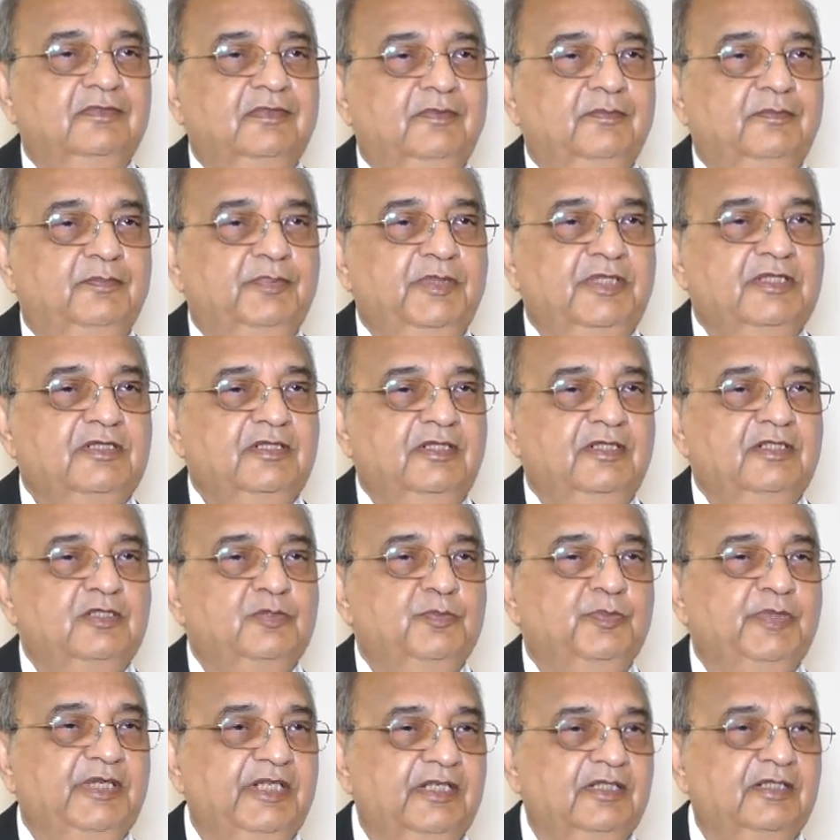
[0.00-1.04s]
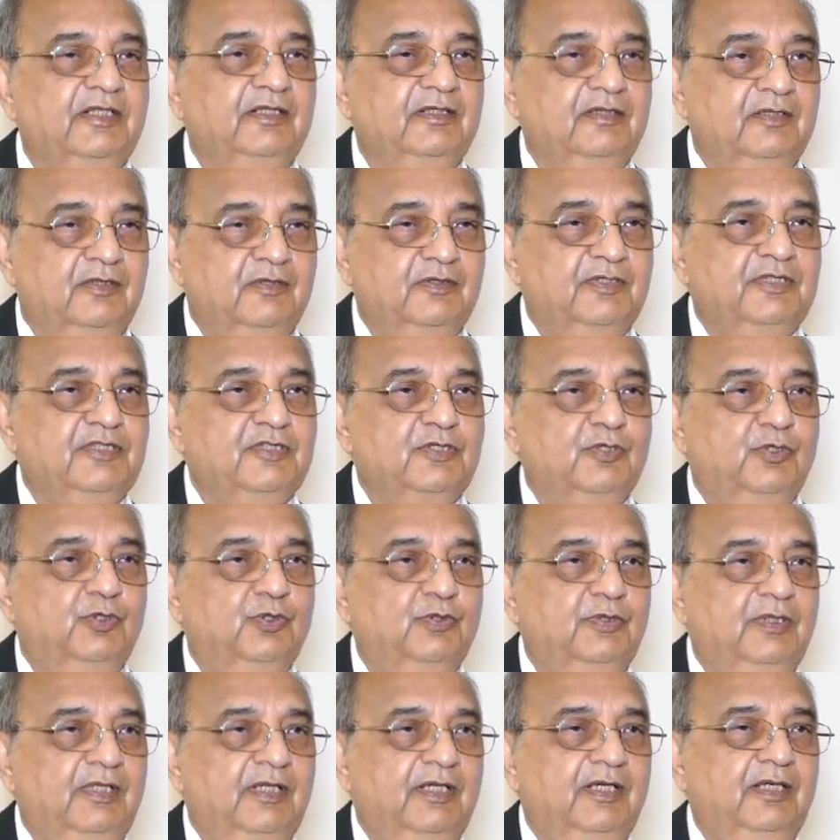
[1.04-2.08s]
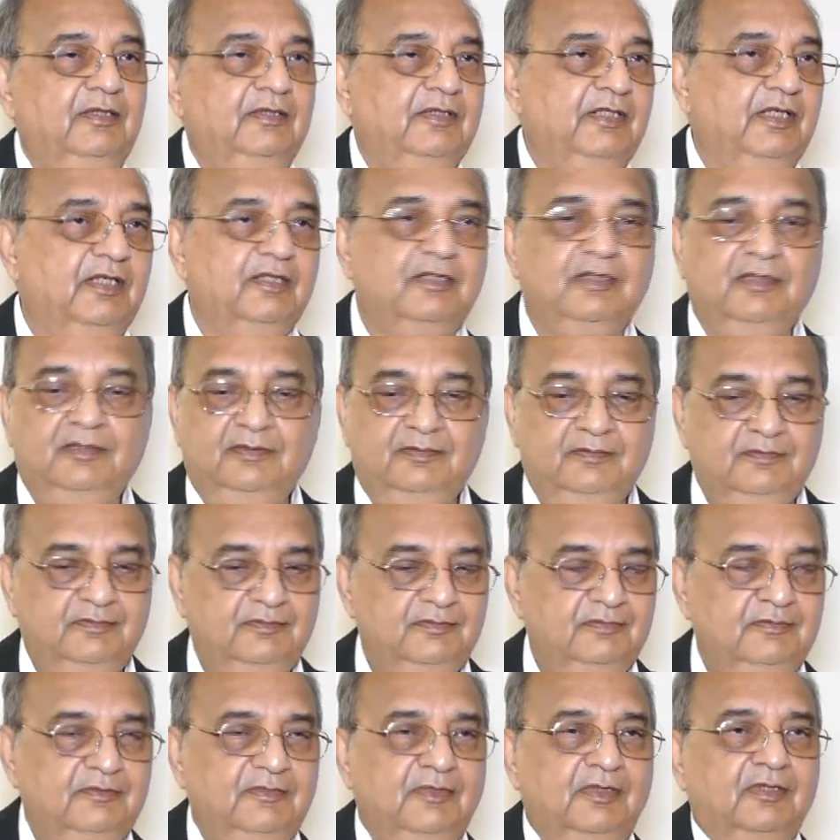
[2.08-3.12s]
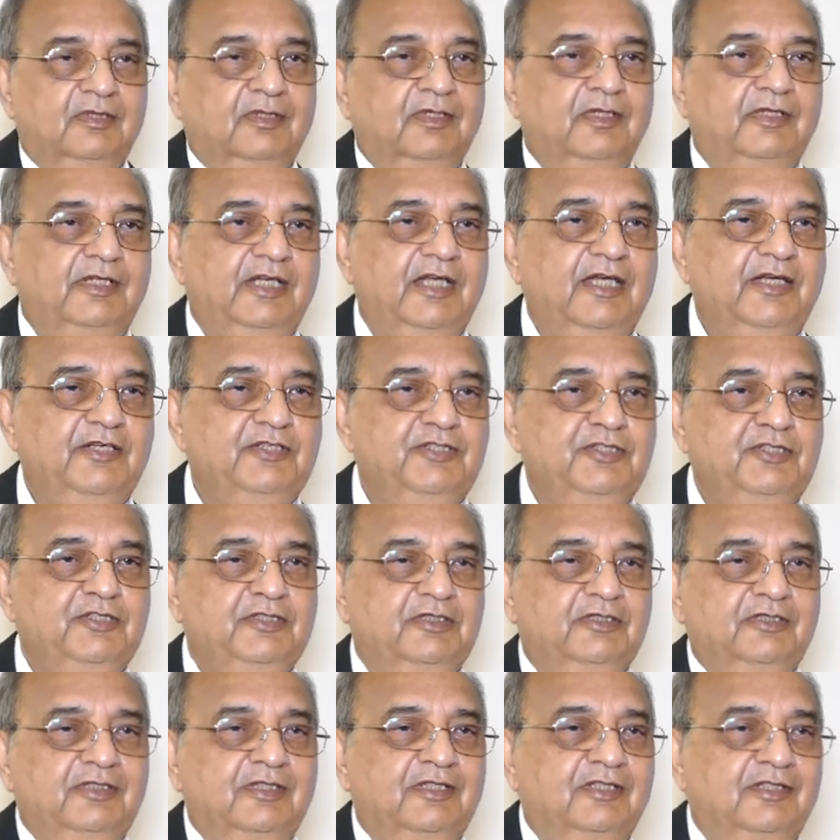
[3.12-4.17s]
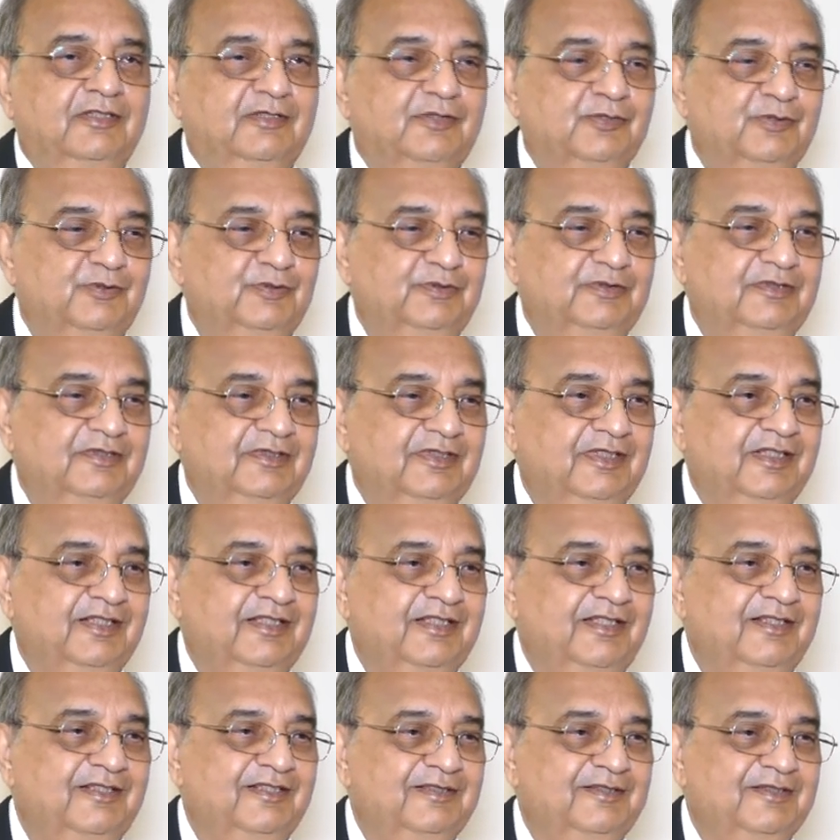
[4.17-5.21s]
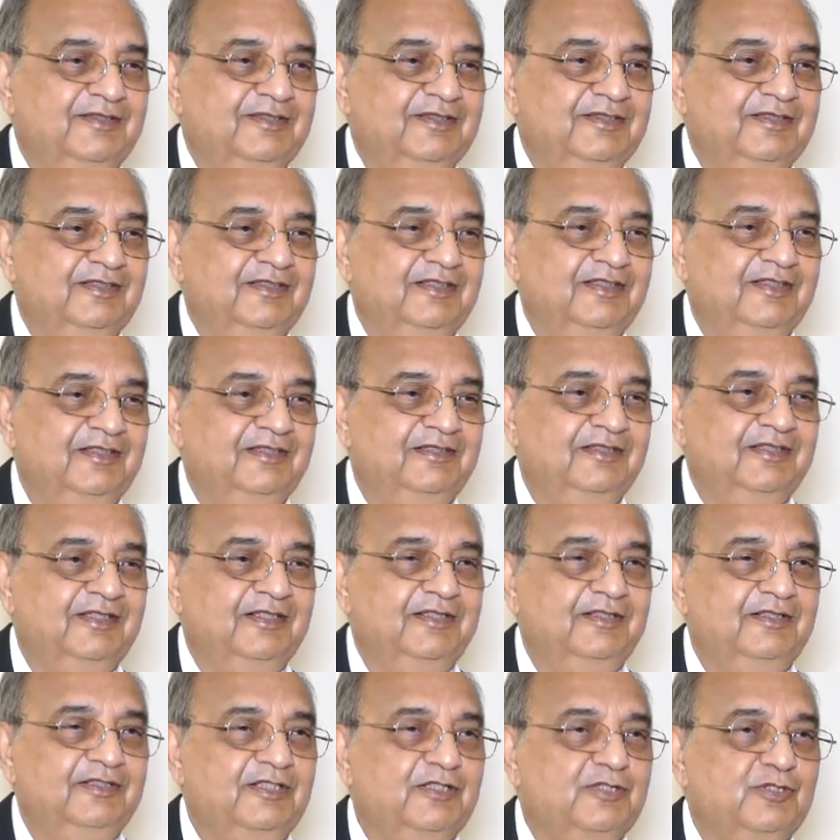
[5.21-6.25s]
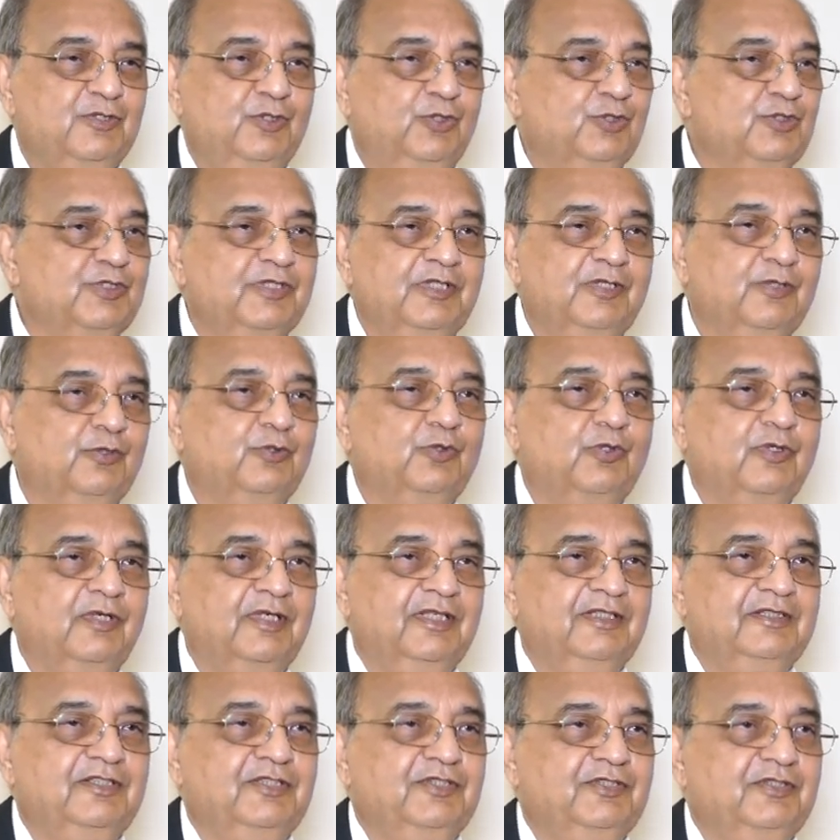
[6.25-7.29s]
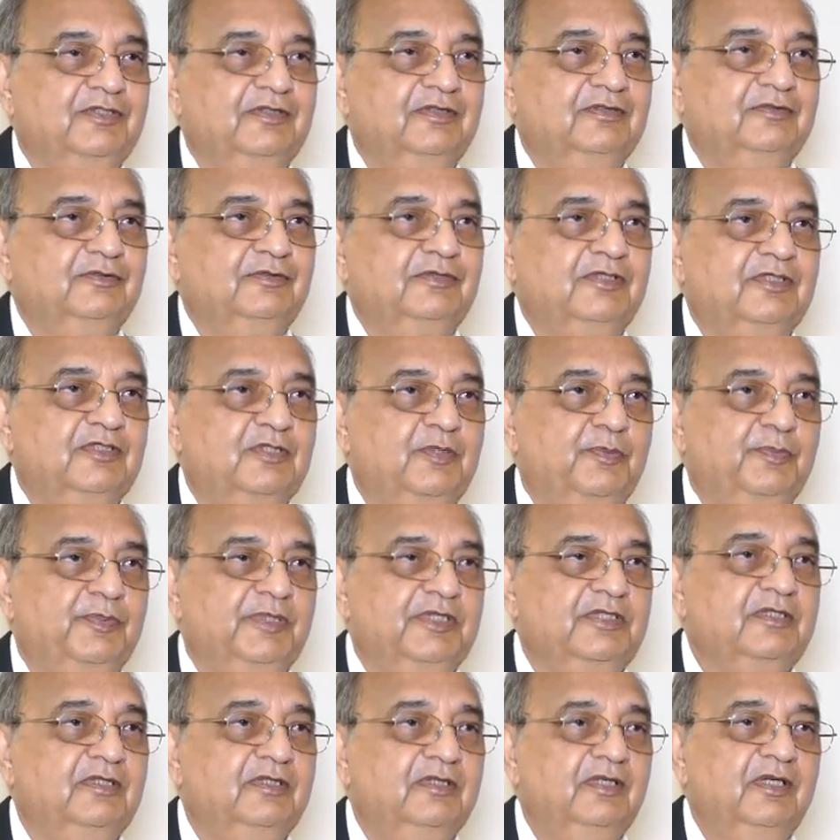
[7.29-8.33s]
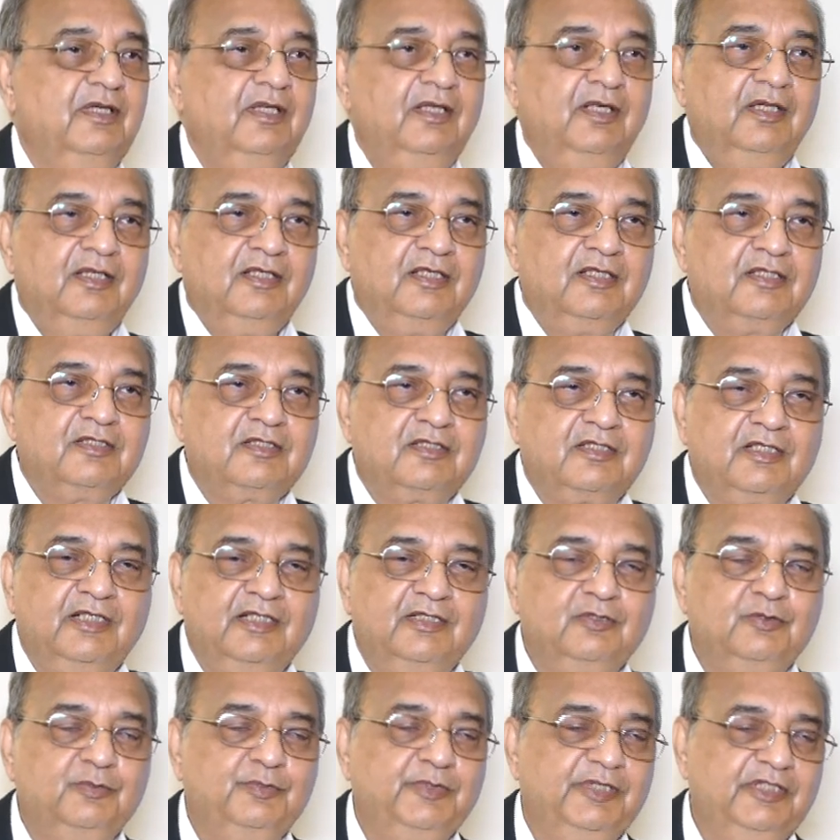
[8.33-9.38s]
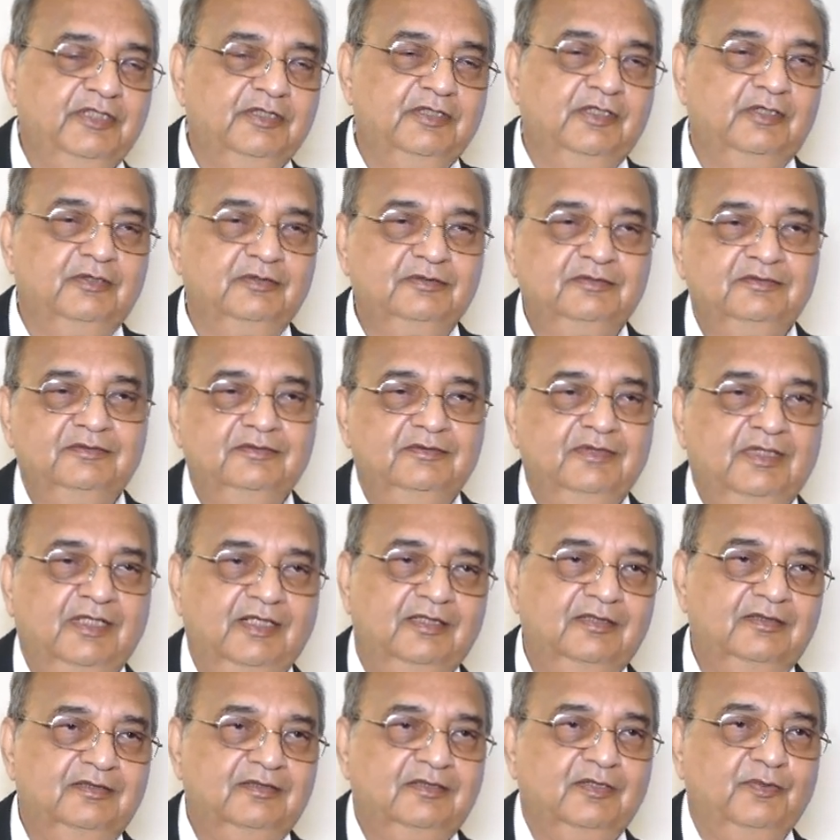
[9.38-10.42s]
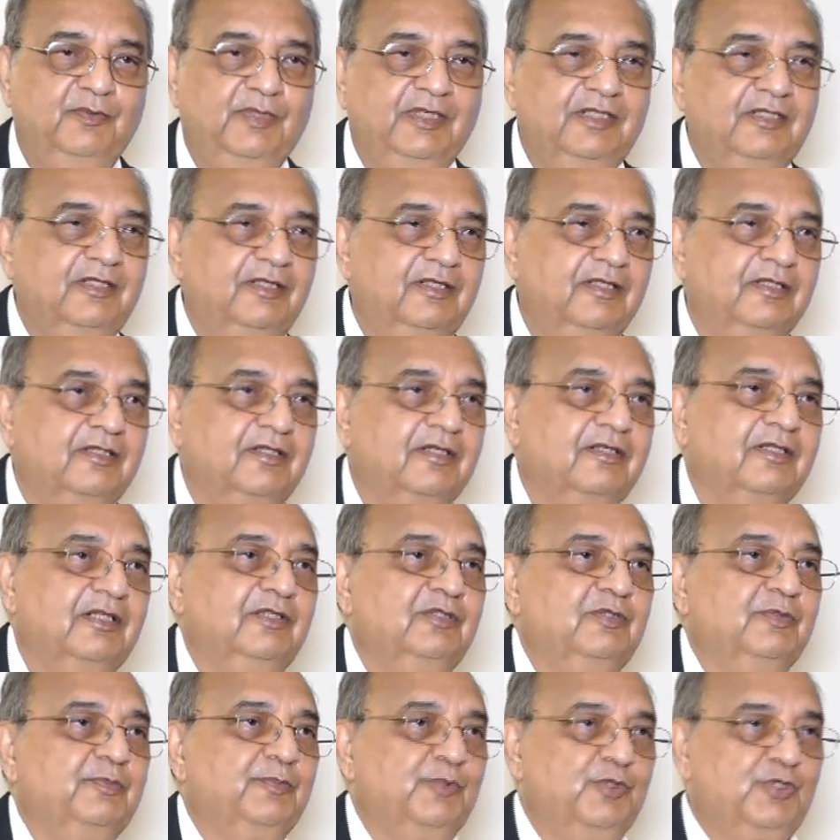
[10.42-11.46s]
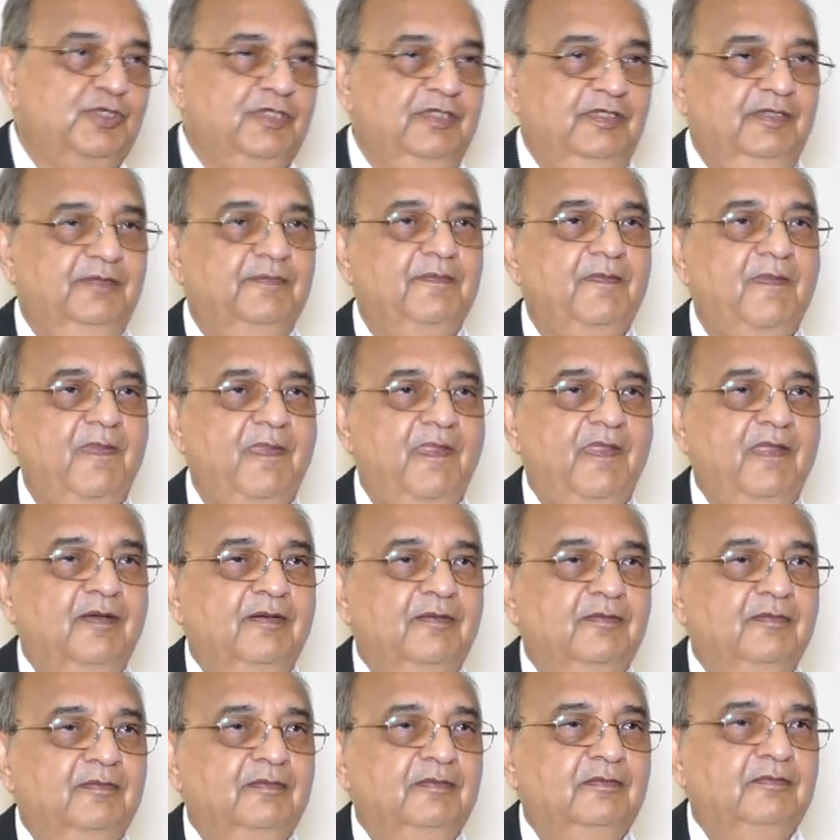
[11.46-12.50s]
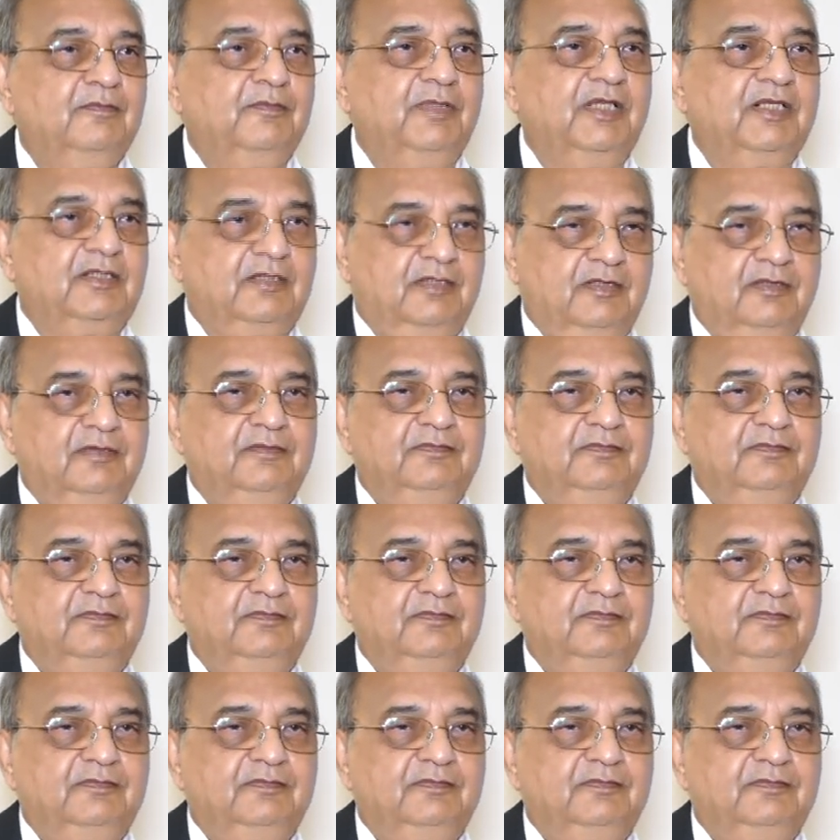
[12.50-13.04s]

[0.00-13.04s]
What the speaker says: patient is breathing on his own, and they can attack each other also. They cannot, there is no synchronization. Udhar the patient is trying to breathe out and the ventilator trying to push in. But